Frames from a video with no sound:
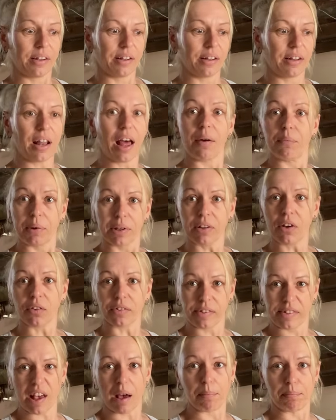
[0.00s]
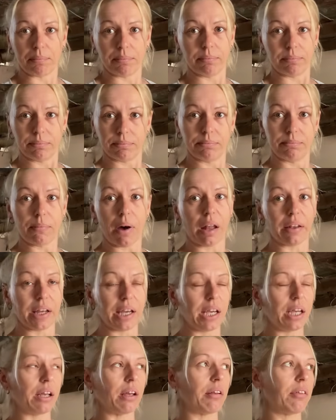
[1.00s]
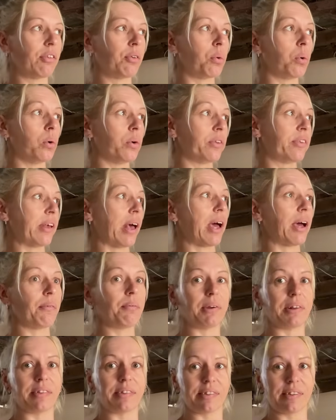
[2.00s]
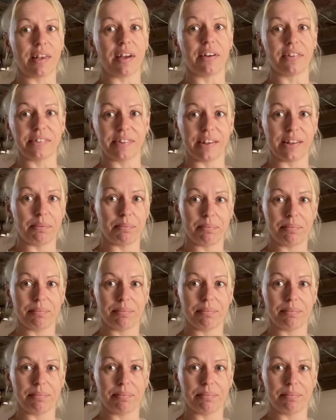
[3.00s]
Like, we'd got some money towards her. We'd started